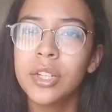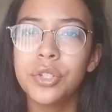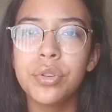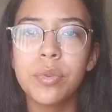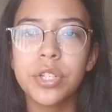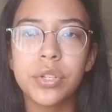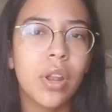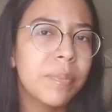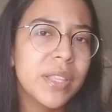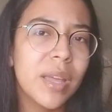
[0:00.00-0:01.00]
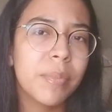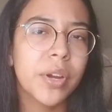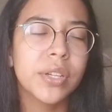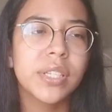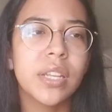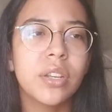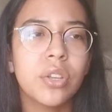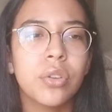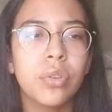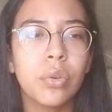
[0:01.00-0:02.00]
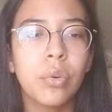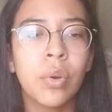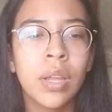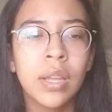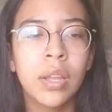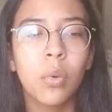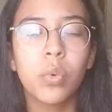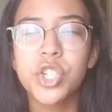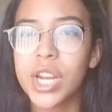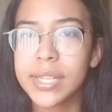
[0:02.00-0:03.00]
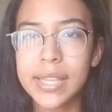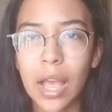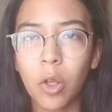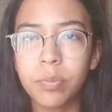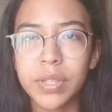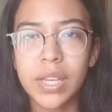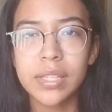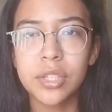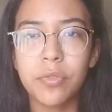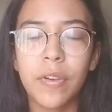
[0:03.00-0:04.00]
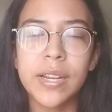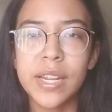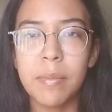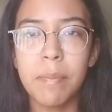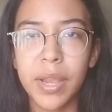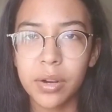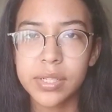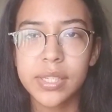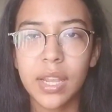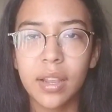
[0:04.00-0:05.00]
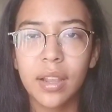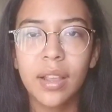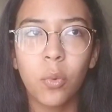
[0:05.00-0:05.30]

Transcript: Do not be that person who rejects help because you find it embarrassing.